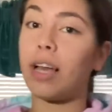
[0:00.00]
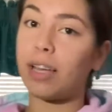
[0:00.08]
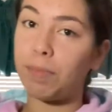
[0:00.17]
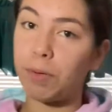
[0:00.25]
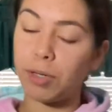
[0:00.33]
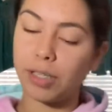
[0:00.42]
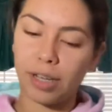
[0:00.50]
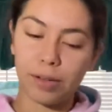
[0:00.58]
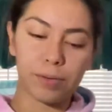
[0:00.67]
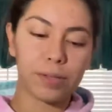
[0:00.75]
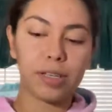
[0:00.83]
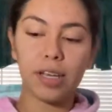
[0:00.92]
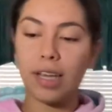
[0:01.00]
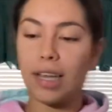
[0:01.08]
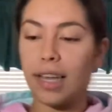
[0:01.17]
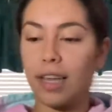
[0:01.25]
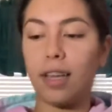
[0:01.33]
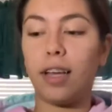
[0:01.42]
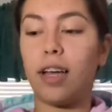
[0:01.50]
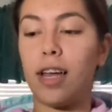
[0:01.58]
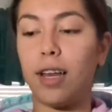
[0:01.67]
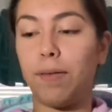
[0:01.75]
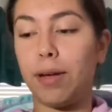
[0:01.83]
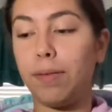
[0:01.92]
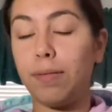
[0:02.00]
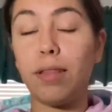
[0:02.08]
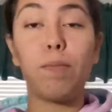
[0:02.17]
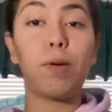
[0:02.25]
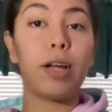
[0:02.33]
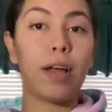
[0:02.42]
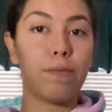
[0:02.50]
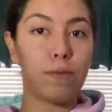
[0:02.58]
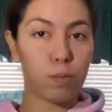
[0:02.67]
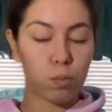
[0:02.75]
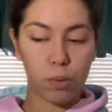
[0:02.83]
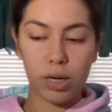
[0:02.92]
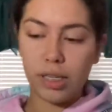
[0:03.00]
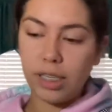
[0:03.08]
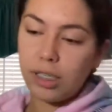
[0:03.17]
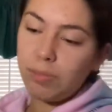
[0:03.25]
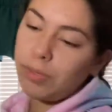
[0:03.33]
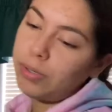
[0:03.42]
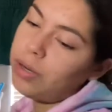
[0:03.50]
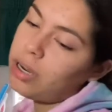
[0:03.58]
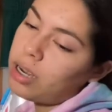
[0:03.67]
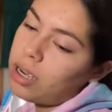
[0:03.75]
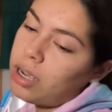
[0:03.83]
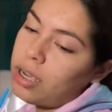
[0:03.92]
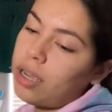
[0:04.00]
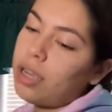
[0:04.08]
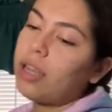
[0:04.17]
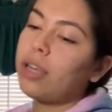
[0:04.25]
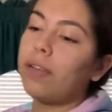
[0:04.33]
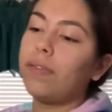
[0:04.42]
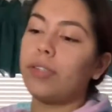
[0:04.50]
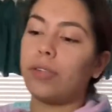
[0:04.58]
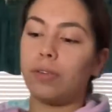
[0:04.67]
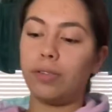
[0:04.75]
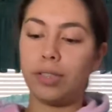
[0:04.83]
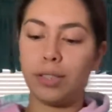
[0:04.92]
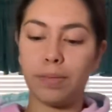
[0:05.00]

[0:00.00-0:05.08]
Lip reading: can be recycled. Anyway, then we're gonna have 1 teaspoon of salt,